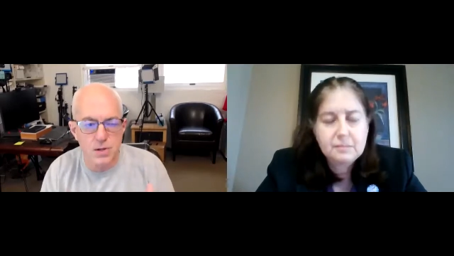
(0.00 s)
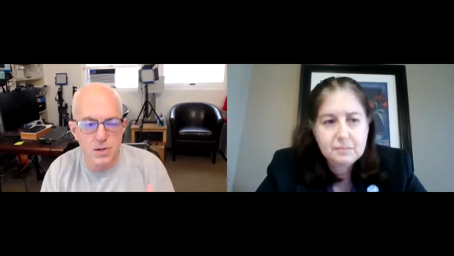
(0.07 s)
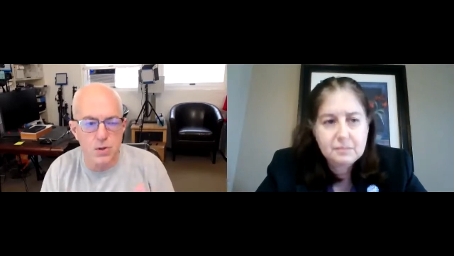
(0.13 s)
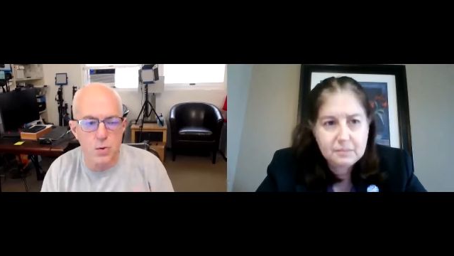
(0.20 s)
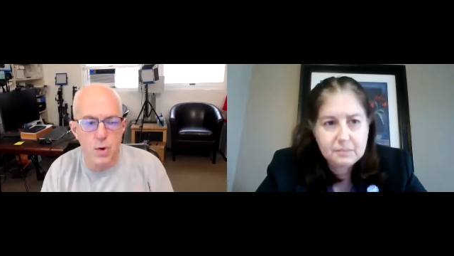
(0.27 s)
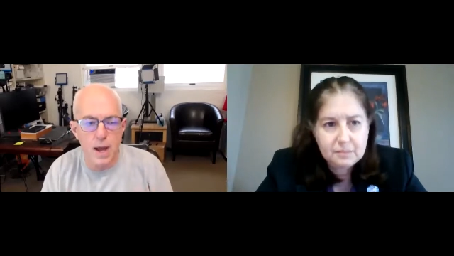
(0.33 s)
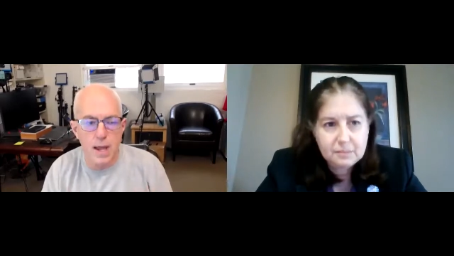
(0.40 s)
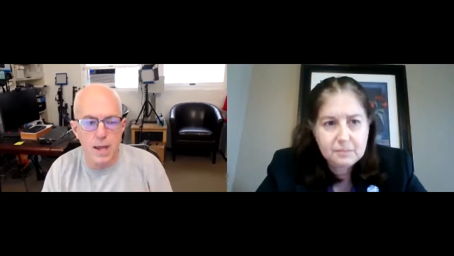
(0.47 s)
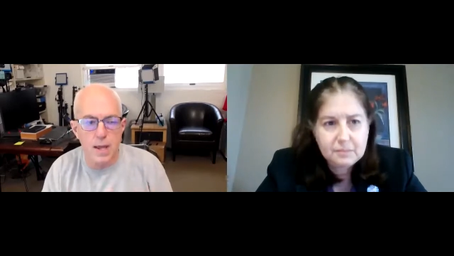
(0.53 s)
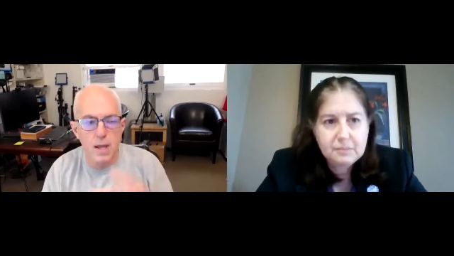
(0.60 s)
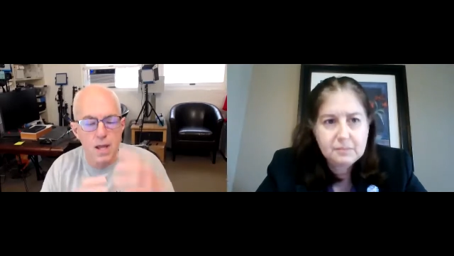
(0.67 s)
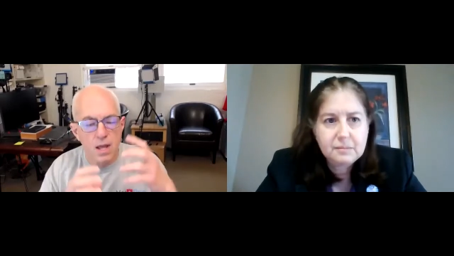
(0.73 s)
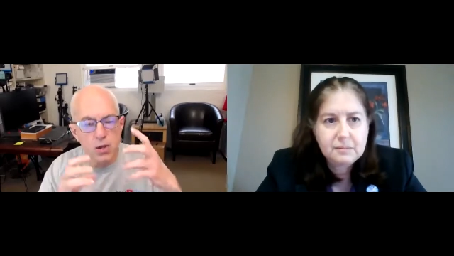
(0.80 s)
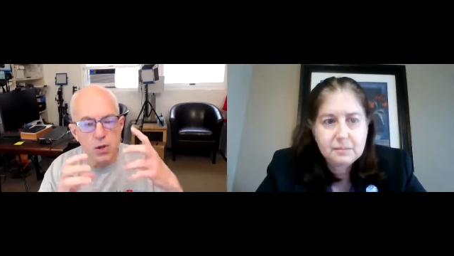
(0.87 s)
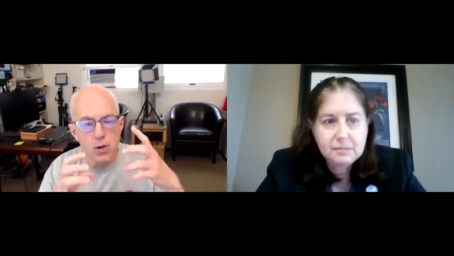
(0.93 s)
Speaker 1: to the way
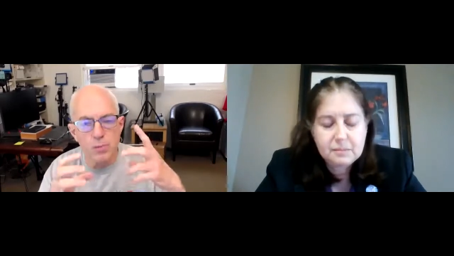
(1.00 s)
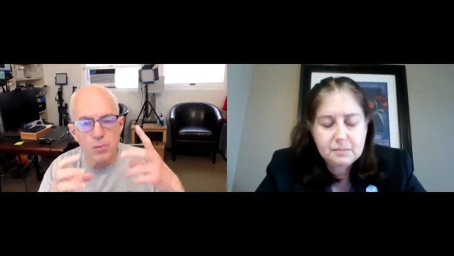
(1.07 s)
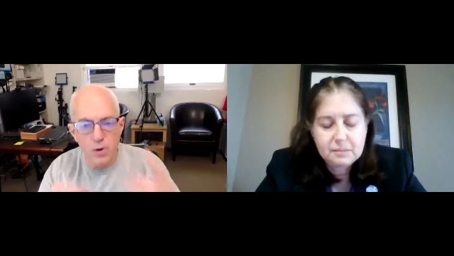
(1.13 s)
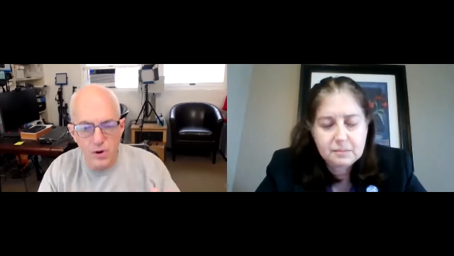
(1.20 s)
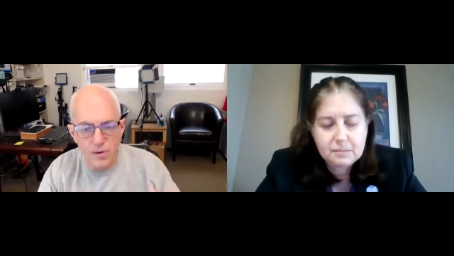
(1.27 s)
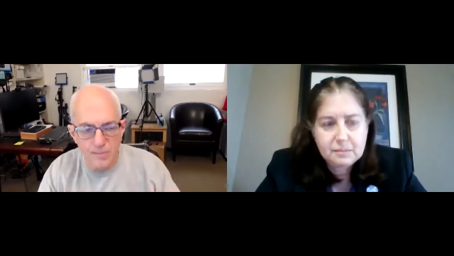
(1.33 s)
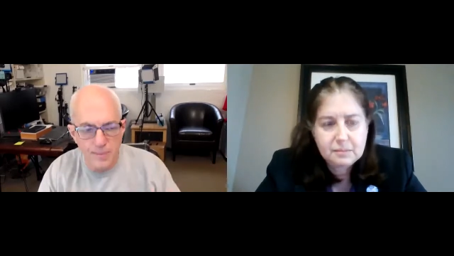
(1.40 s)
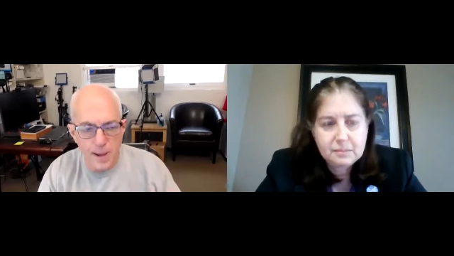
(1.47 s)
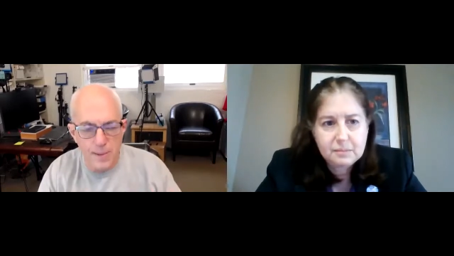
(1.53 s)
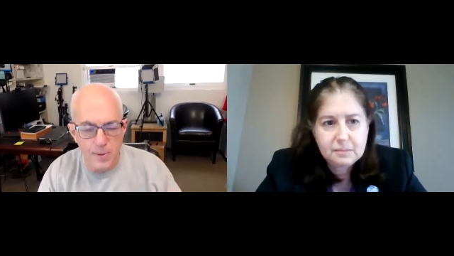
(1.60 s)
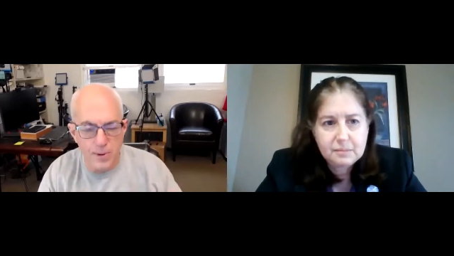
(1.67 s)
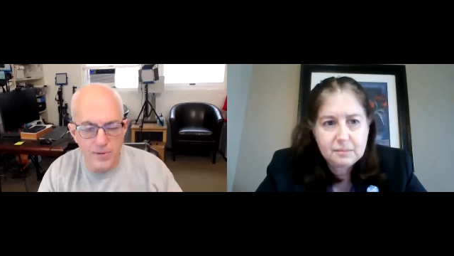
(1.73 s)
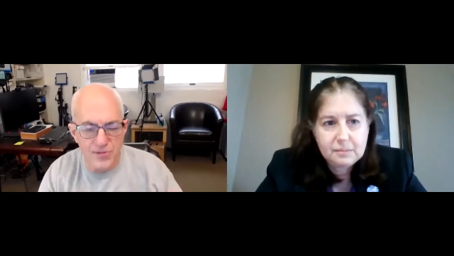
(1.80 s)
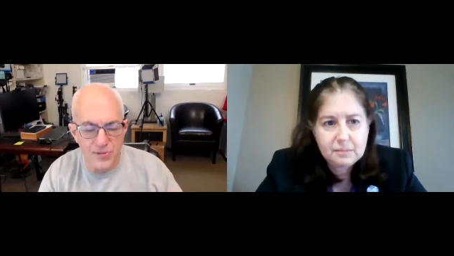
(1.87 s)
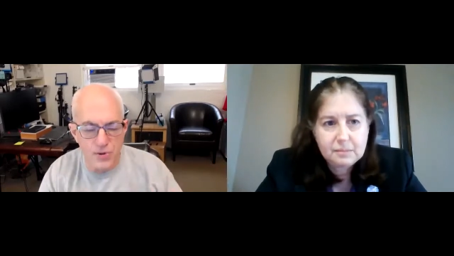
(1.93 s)
you move
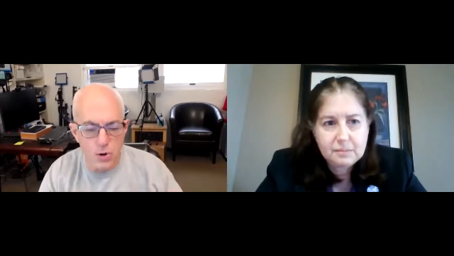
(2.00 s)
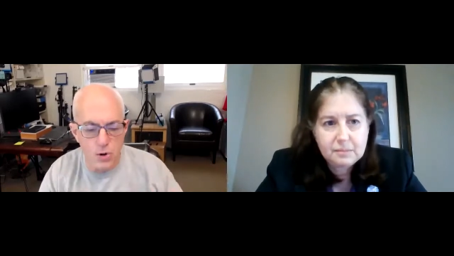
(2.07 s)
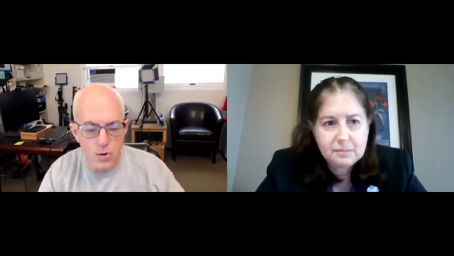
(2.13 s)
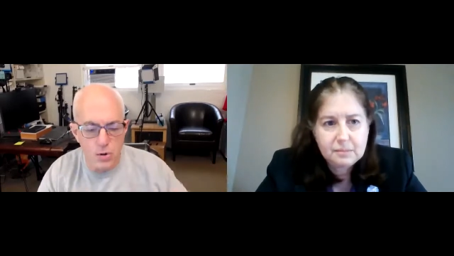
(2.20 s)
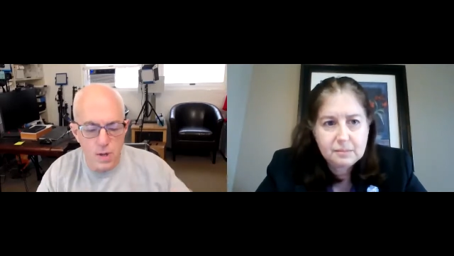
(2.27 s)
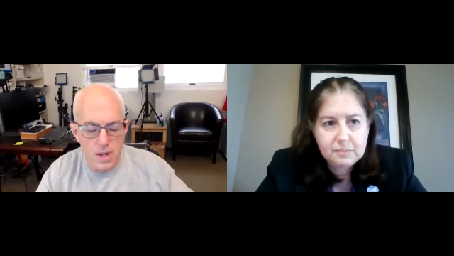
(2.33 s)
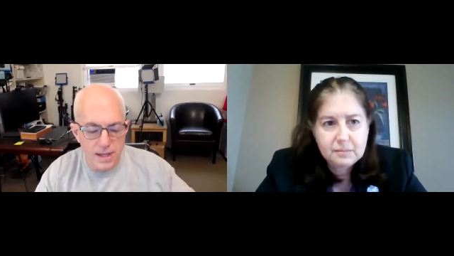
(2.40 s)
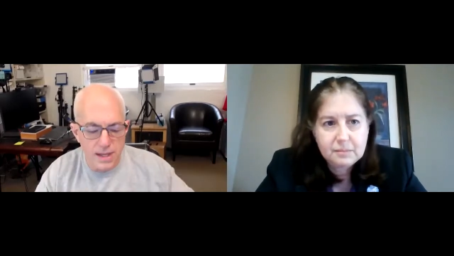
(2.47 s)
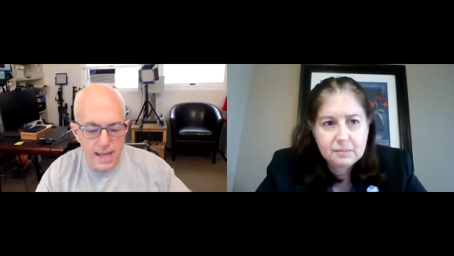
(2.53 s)
people through